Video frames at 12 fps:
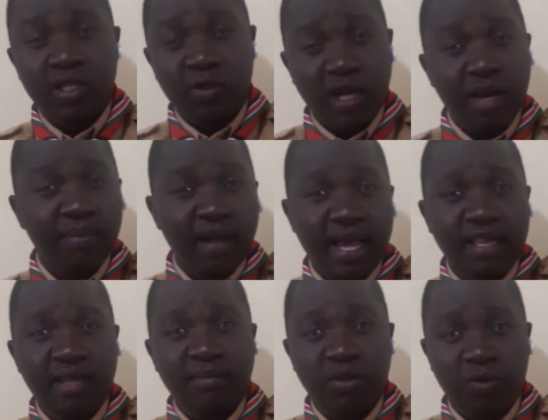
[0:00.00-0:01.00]
to help
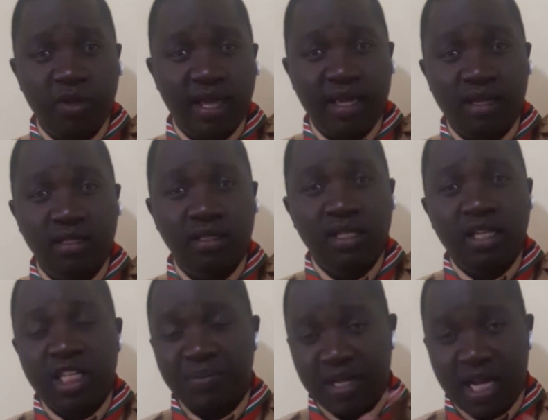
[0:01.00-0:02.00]
guide them through the end,
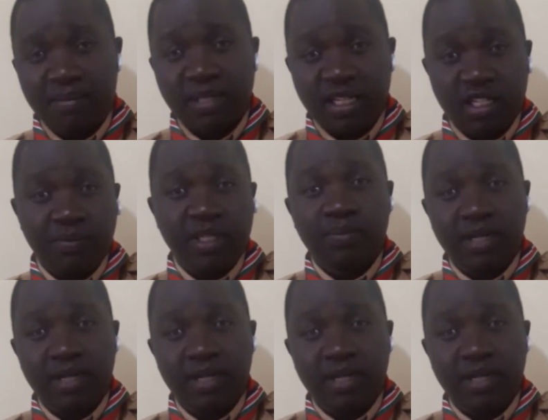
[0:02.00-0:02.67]
it becomes a little bit